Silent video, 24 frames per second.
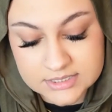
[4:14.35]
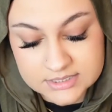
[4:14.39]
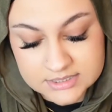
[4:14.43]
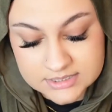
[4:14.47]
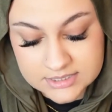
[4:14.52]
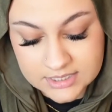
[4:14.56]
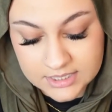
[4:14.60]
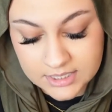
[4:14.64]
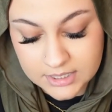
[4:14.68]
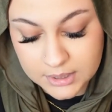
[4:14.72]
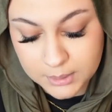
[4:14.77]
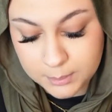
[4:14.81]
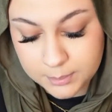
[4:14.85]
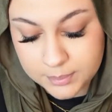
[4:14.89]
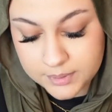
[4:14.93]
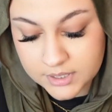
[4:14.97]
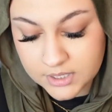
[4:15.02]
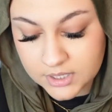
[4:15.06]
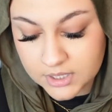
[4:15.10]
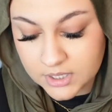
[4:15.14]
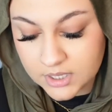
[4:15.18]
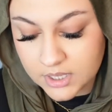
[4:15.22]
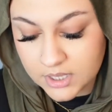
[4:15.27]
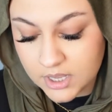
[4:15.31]
tip,
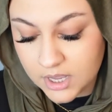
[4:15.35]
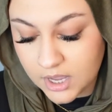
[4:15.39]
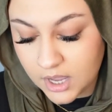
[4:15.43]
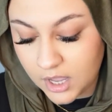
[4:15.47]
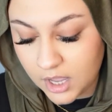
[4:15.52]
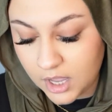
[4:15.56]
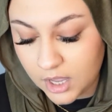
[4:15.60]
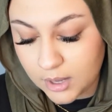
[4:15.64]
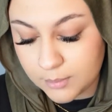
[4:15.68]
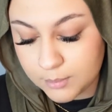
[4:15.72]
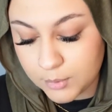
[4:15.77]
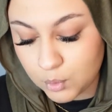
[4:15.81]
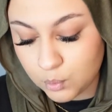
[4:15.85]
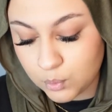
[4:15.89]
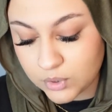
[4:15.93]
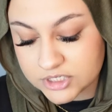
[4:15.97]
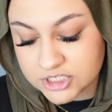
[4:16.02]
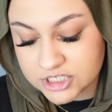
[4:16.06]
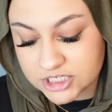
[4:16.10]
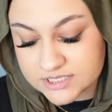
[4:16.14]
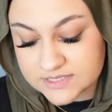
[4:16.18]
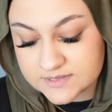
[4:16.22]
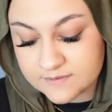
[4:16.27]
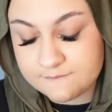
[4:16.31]
which
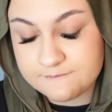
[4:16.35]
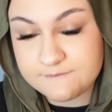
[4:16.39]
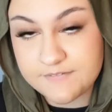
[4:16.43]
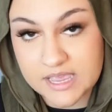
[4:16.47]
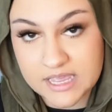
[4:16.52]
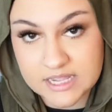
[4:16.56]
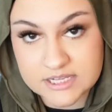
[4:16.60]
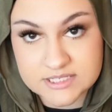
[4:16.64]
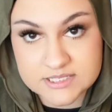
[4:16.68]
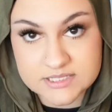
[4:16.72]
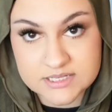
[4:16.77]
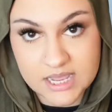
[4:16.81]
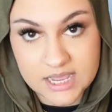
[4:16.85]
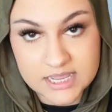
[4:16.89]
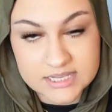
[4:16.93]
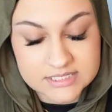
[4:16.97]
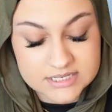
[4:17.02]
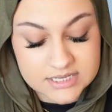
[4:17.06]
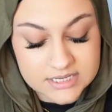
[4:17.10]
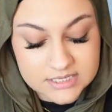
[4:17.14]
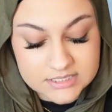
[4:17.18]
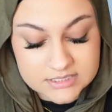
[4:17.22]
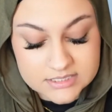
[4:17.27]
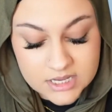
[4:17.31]
is fan
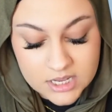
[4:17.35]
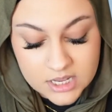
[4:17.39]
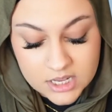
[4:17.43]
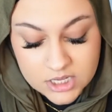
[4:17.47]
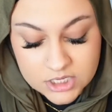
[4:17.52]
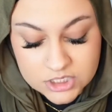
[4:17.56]
sizes.